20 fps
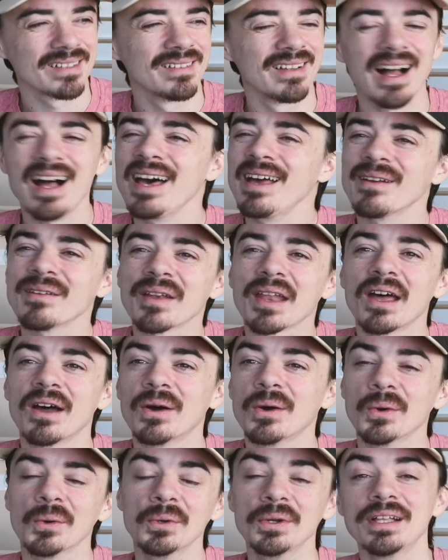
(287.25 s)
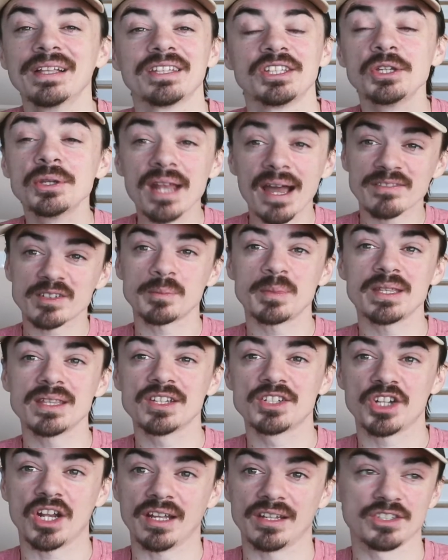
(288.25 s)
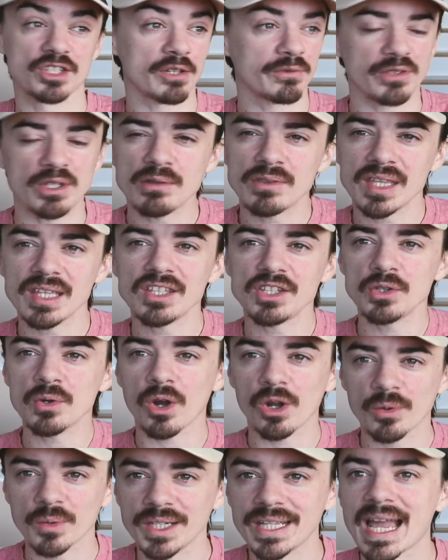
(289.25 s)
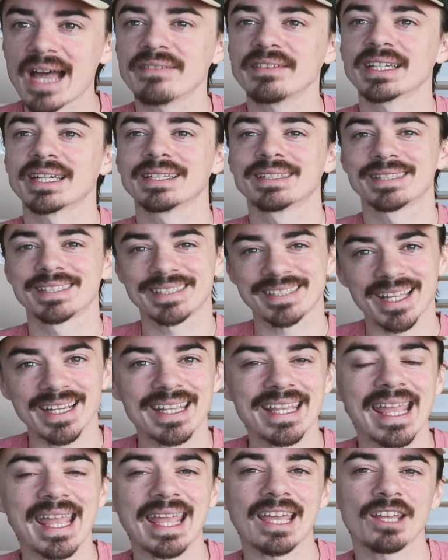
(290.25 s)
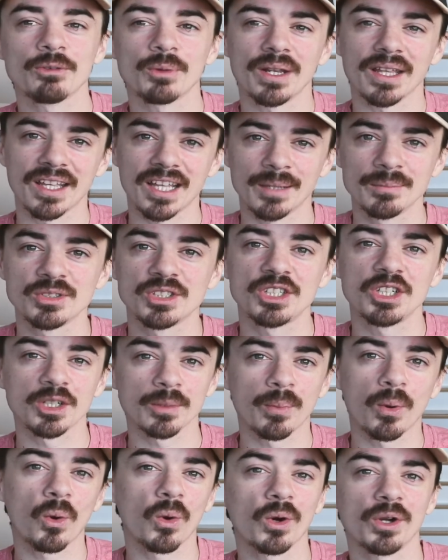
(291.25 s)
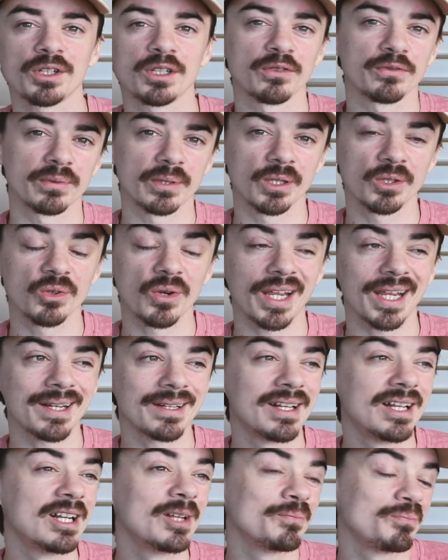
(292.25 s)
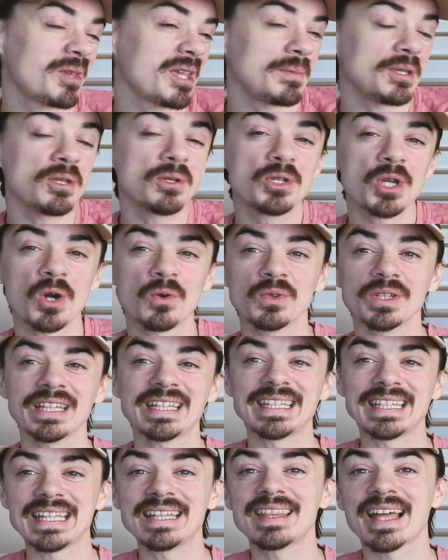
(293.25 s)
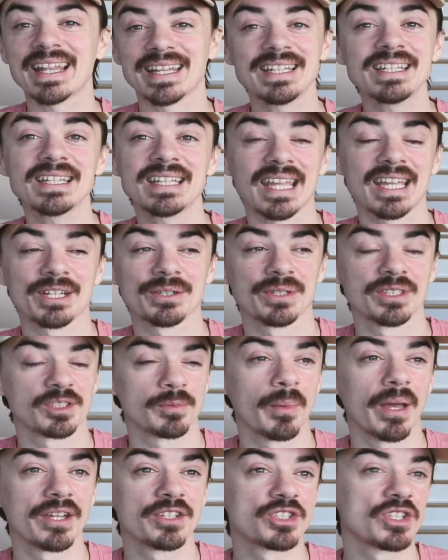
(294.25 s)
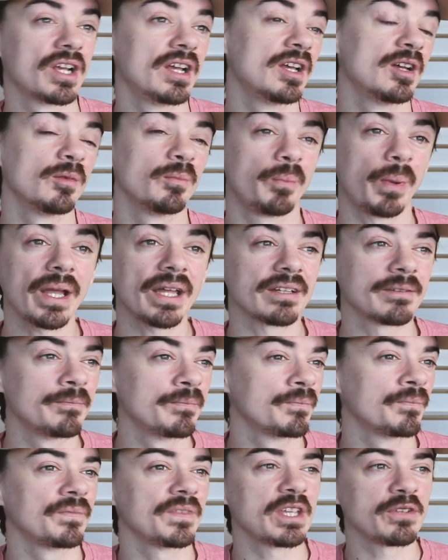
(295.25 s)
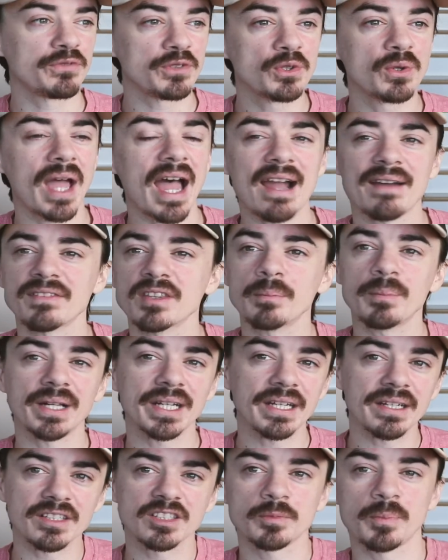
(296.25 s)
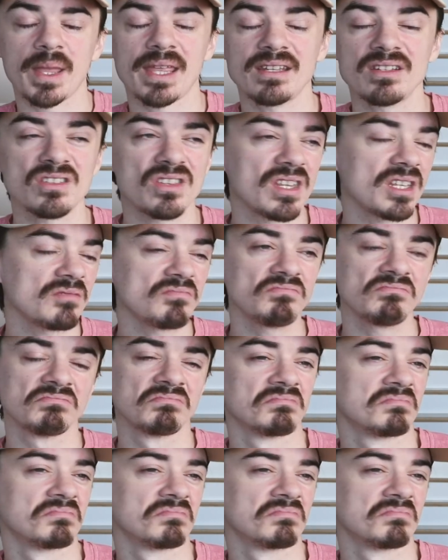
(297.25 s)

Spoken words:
I don't know. You'd have to be the judge. If you think you already have like a steady hand when it comes to your pour and your flow rate, maybe you don't really need that indicator as much. But if you have the money to spend, then